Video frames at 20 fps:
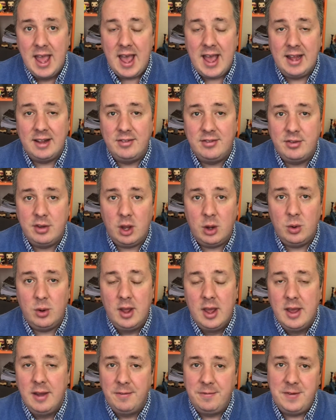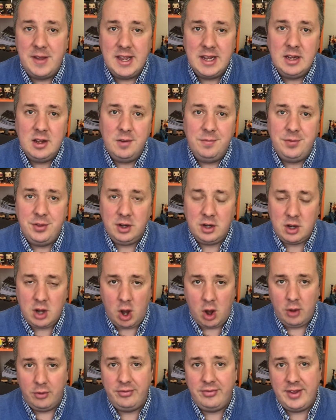And so think of the
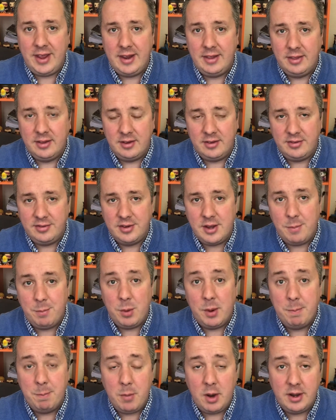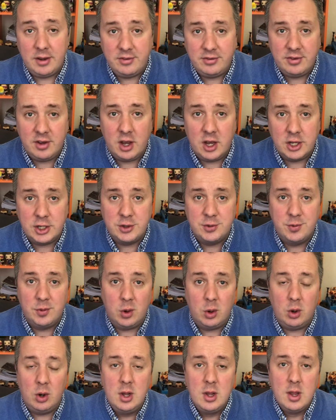content that someone might search
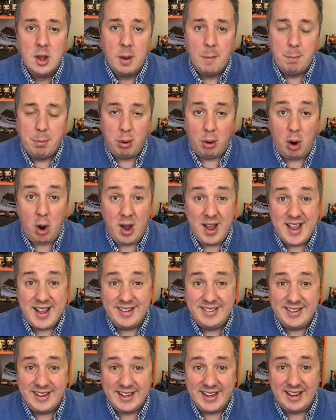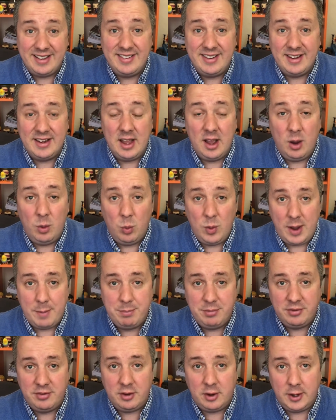for prior to getting a
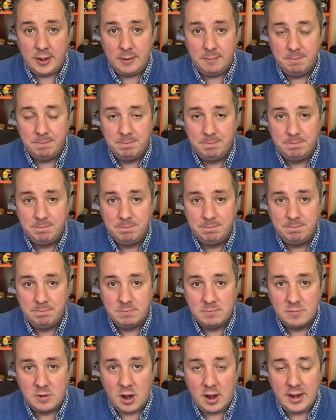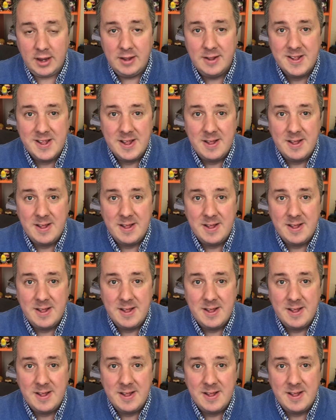website. Right?